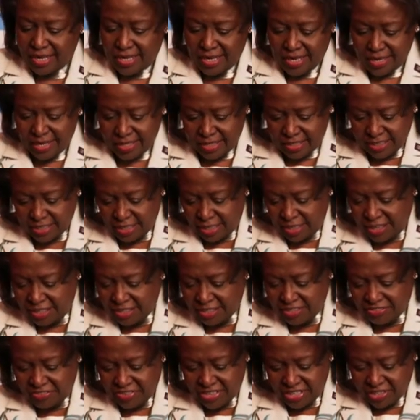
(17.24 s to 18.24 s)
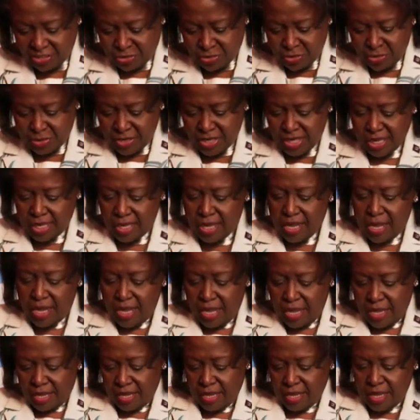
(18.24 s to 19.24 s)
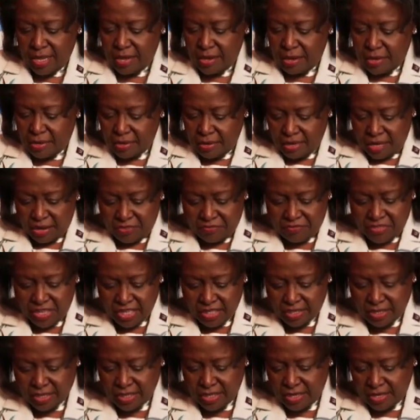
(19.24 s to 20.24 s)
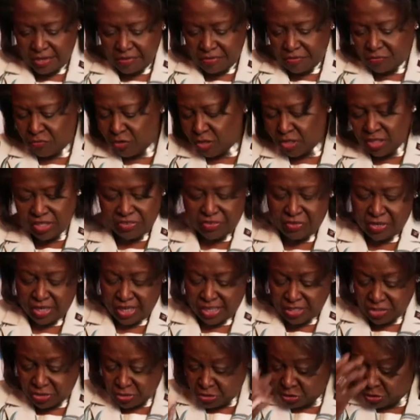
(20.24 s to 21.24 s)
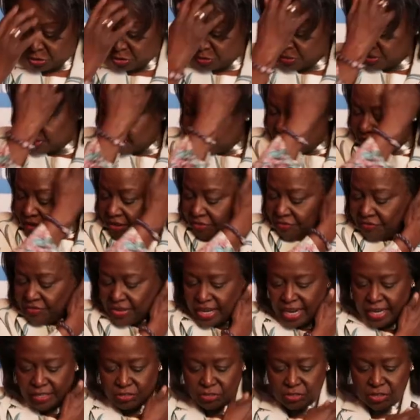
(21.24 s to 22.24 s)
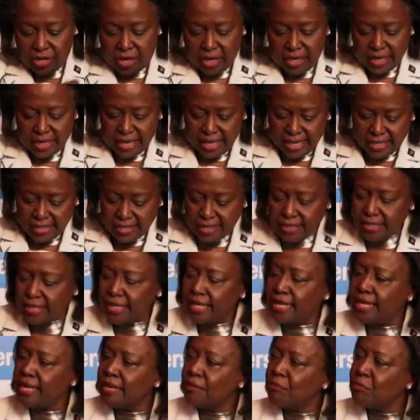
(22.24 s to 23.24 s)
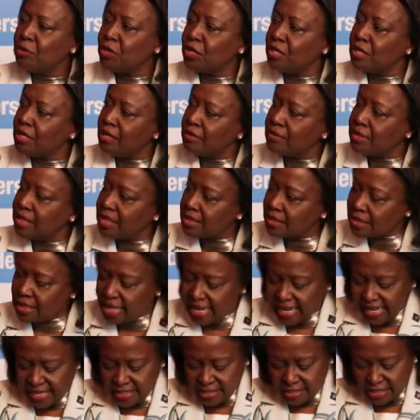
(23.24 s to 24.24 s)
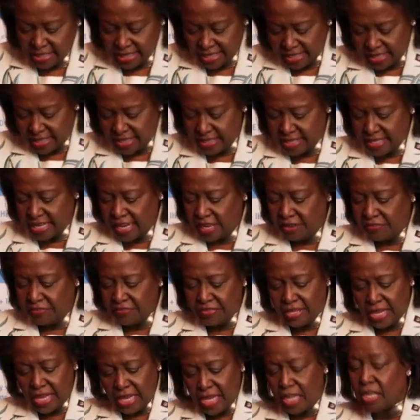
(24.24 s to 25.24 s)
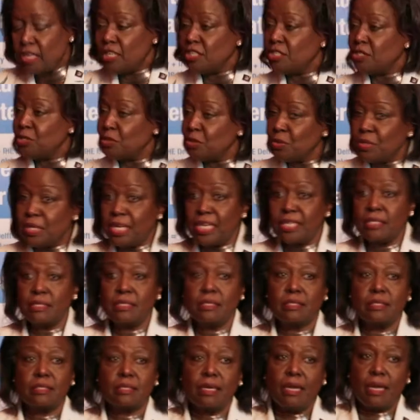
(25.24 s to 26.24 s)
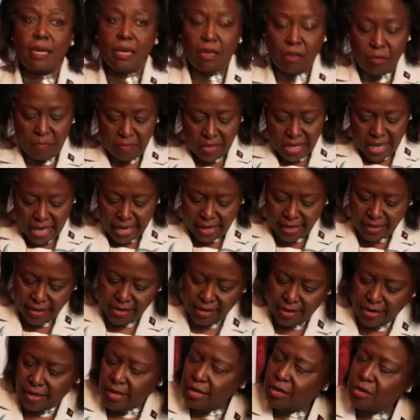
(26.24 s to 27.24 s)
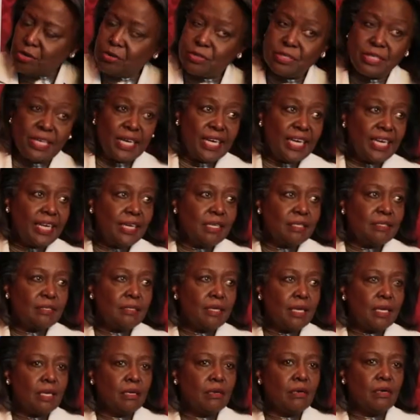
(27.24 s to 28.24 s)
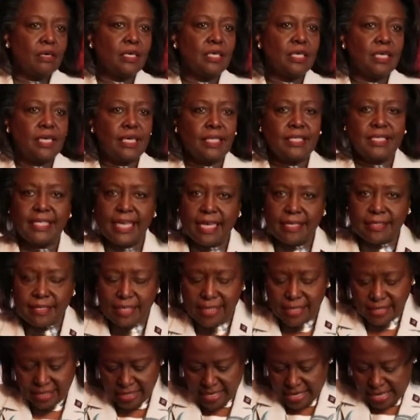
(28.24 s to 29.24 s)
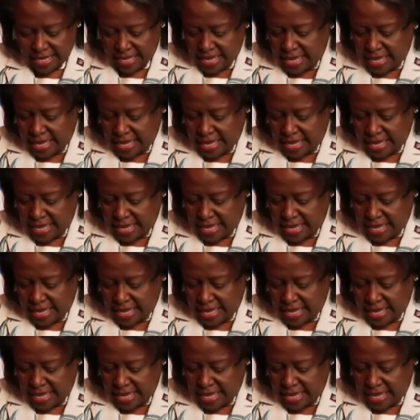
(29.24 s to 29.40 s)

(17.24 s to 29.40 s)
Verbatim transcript: uh, Charlotte de Fraiture, uh, of this uh, wonderful Institute of Hydraulic Engineering, more known as I H E Delft, students, alumni, Rotarians, and other attendees.